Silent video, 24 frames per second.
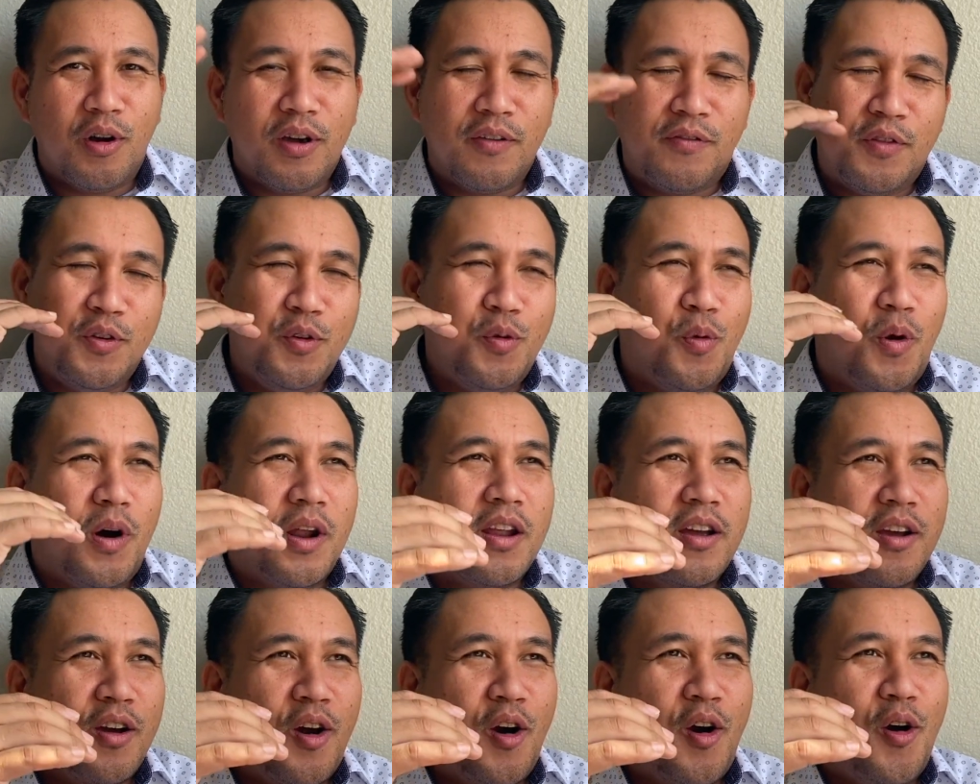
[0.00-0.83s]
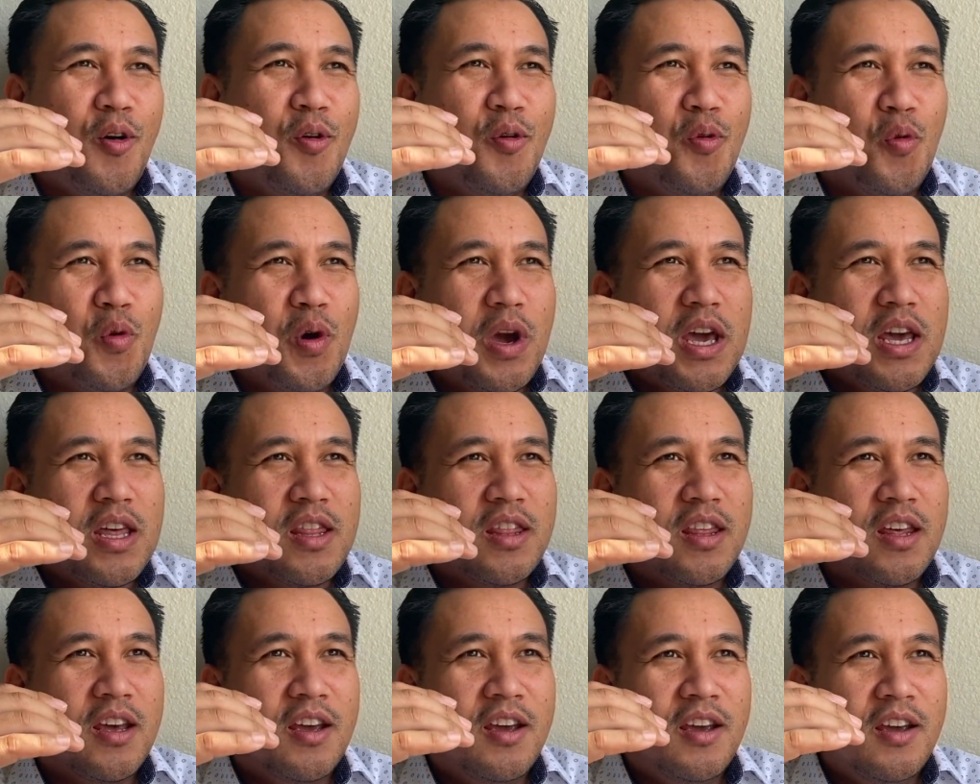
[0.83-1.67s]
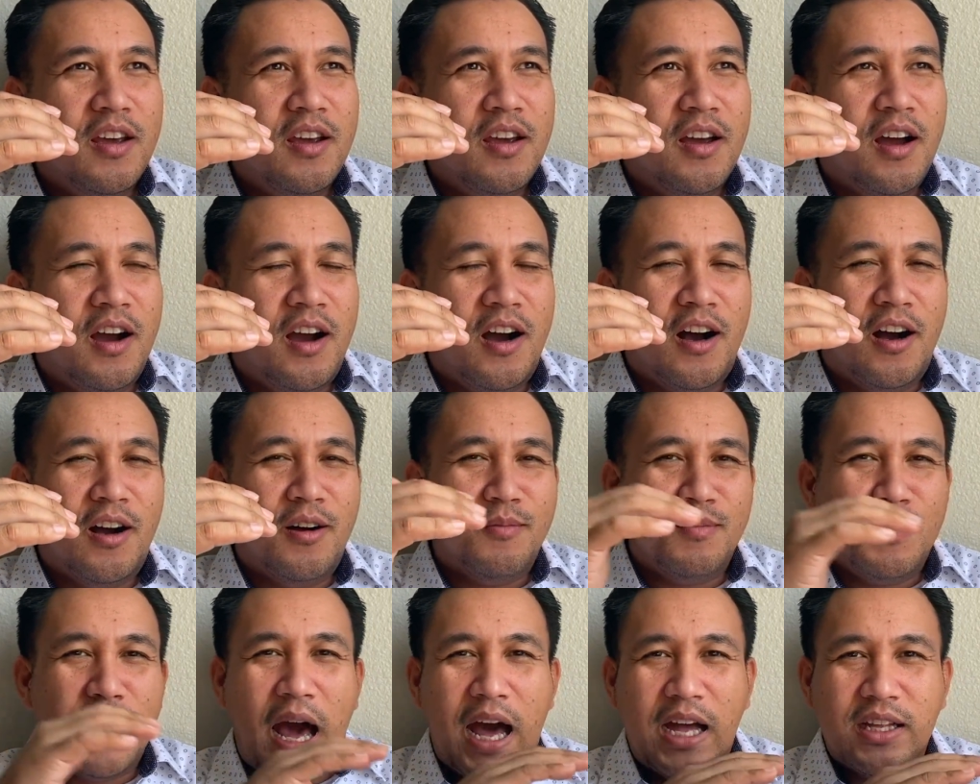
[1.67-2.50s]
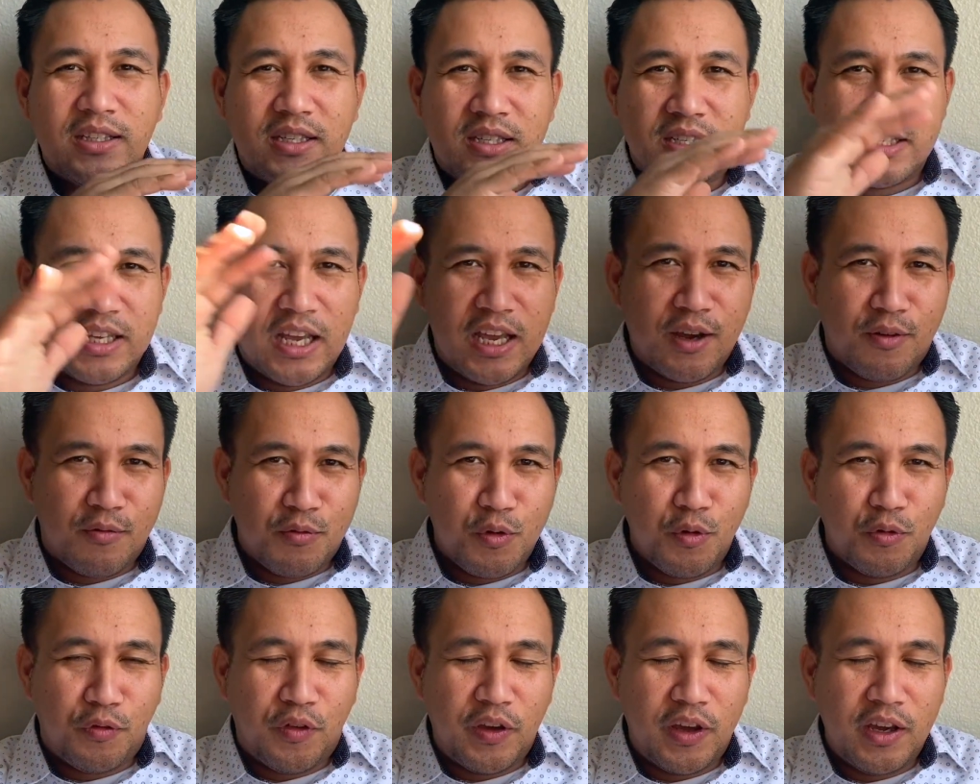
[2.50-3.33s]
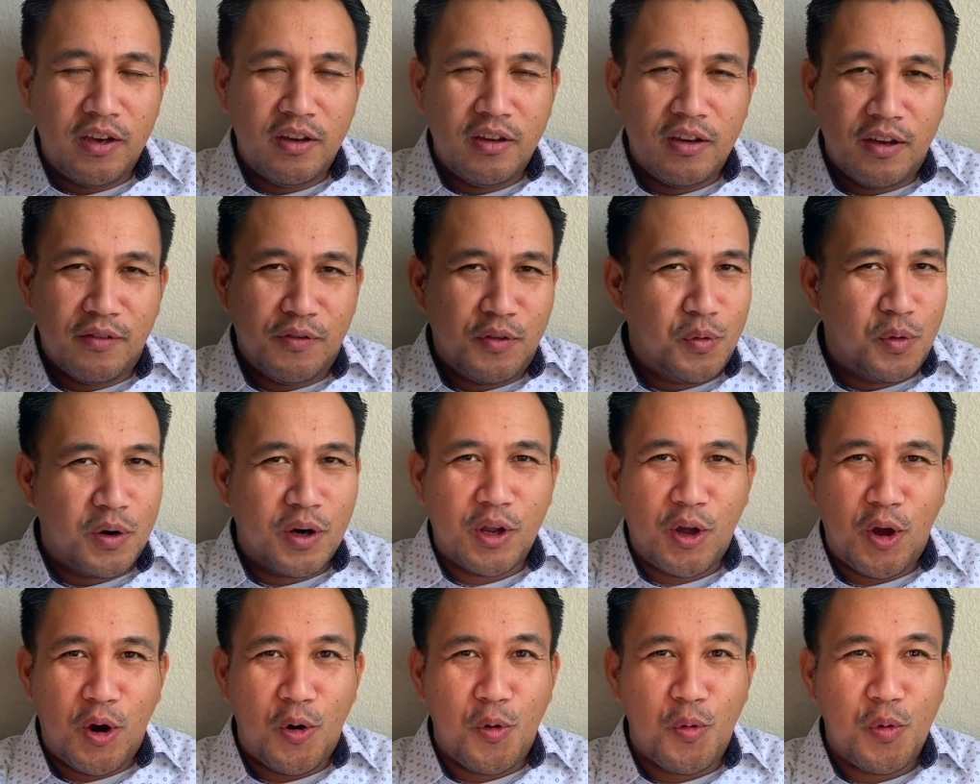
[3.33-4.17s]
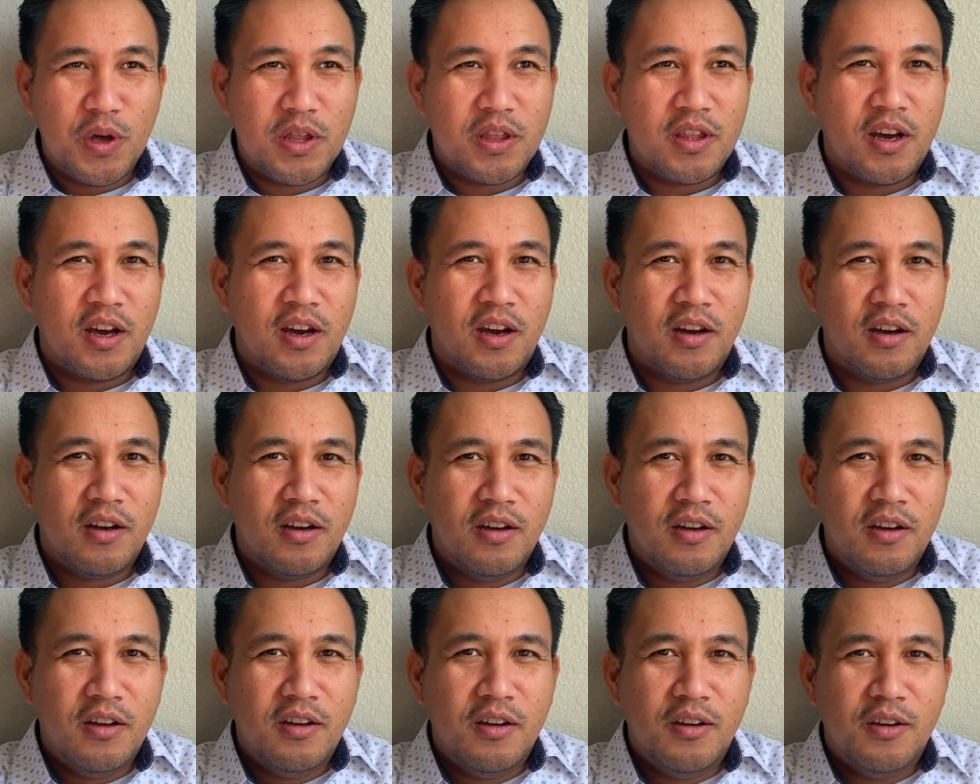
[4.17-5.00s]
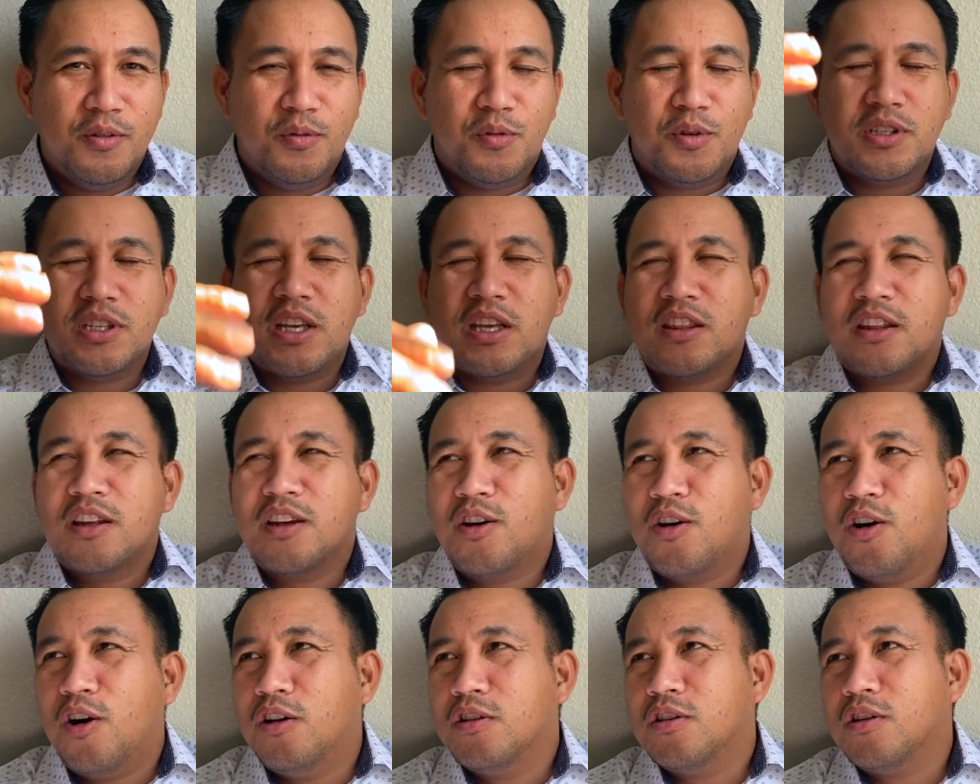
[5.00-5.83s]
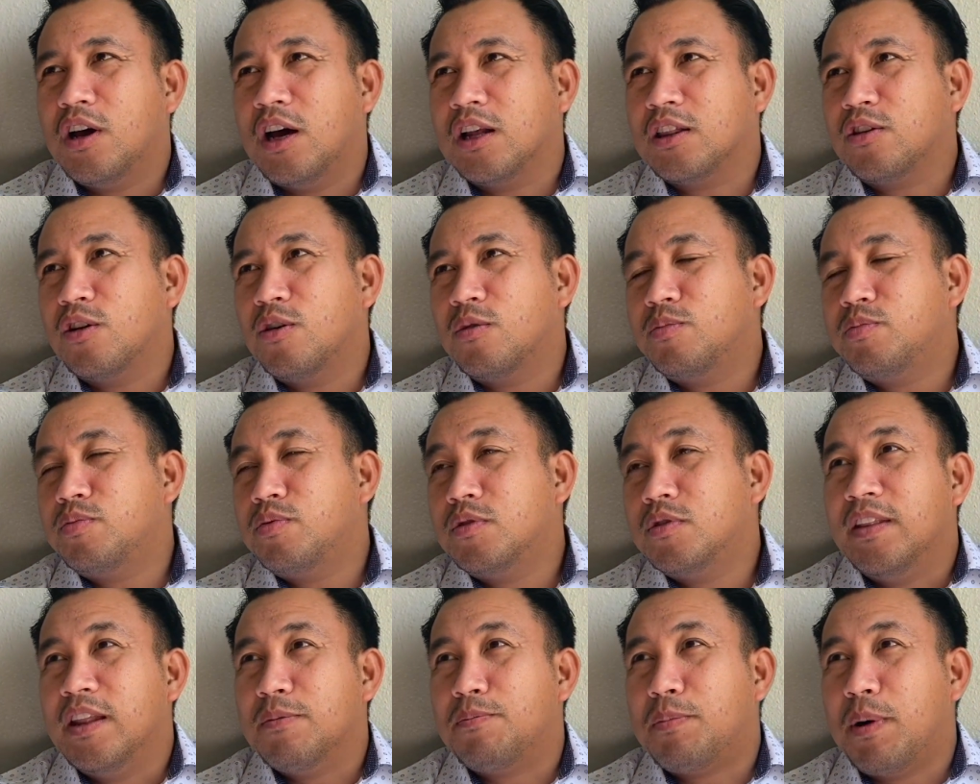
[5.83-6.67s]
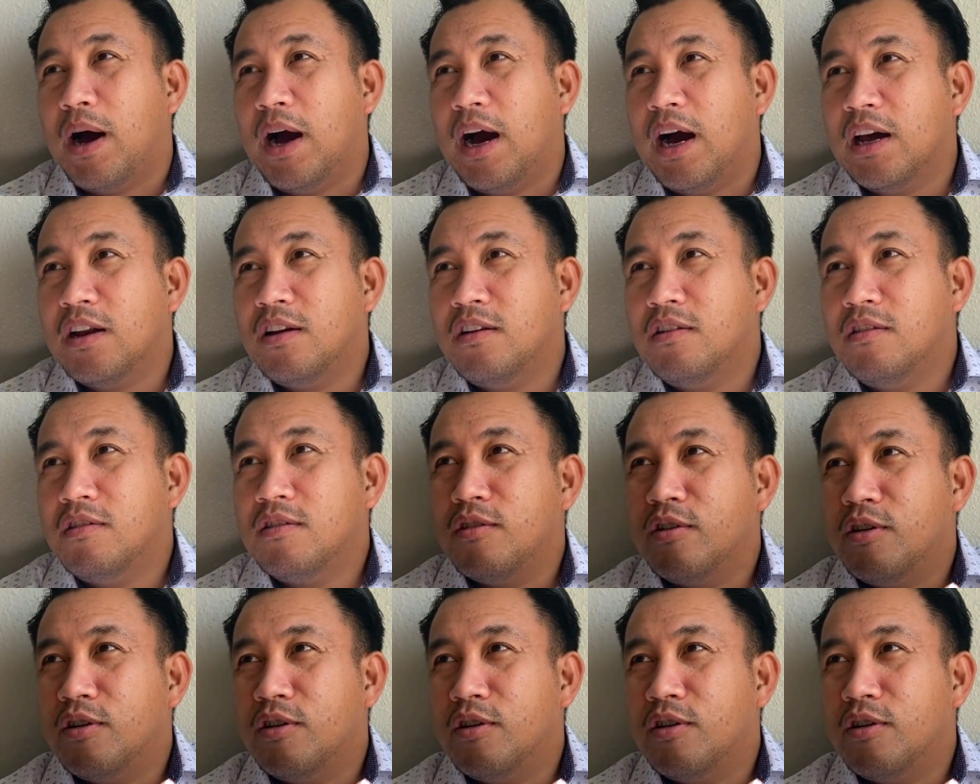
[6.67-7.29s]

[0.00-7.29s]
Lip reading: If you want to go with not zinc roofing, if you want to go with what is that thing called? Nipaan?